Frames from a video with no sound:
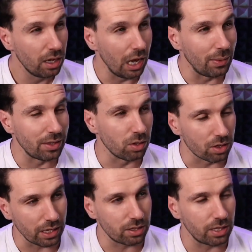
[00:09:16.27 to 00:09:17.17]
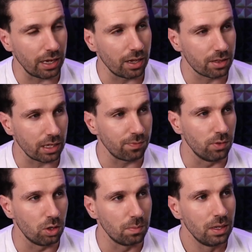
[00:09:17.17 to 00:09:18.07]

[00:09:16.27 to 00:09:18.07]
I went to sixth form.